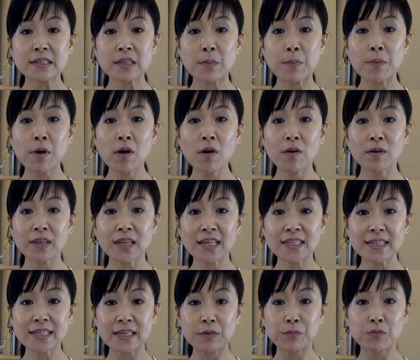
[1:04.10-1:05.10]
the bone
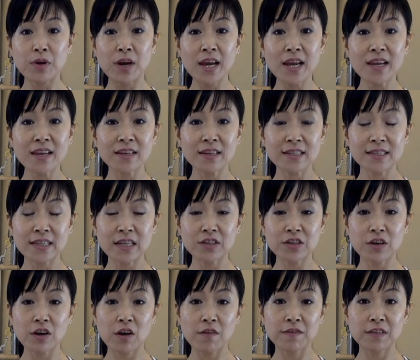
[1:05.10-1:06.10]
that's right in the
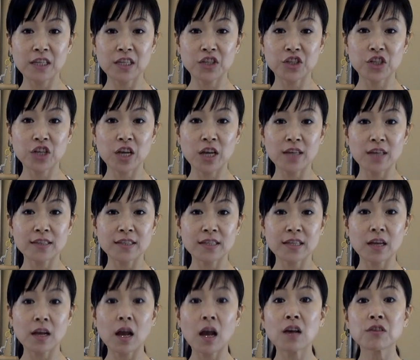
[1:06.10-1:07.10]
center of the chest,
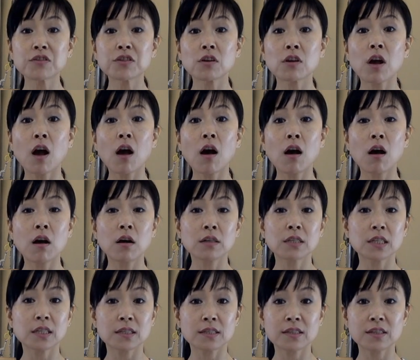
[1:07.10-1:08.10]
also
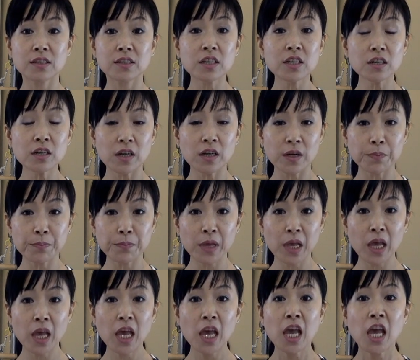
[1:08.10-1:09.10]
called sternum.
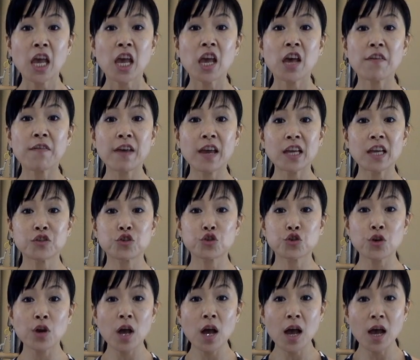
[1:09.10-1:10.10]
If it
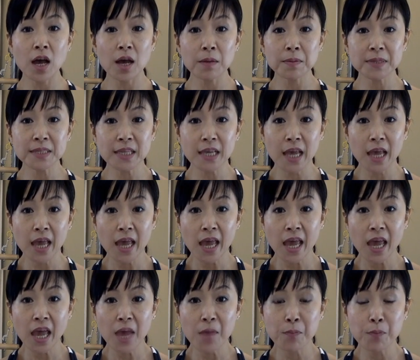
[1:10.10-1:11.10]
drops,
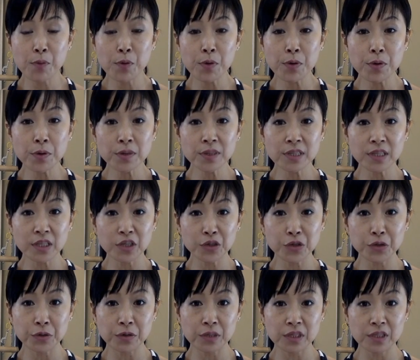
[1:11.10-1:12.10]
it pulls the
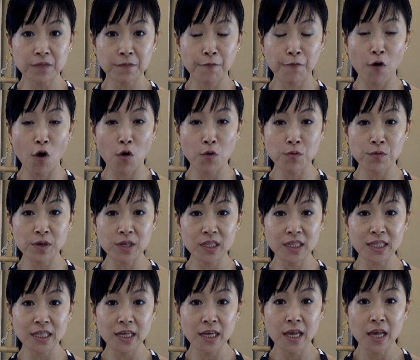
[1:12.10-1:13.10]
shoulders
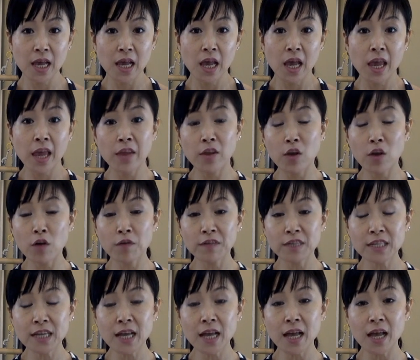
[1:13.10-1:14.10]
forward, and over
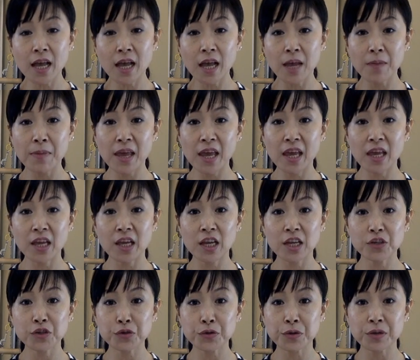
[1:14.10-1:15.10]
time, it
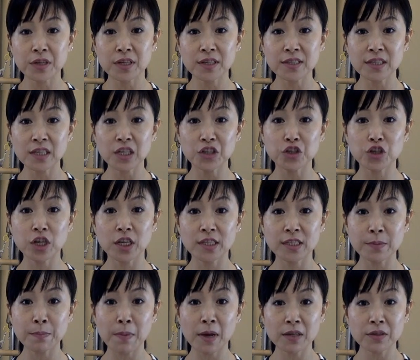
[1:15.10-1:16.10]
shortens the
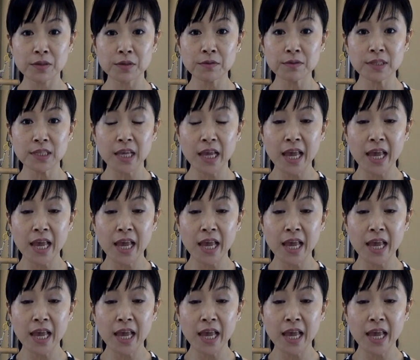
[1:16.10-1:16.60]
chest muscles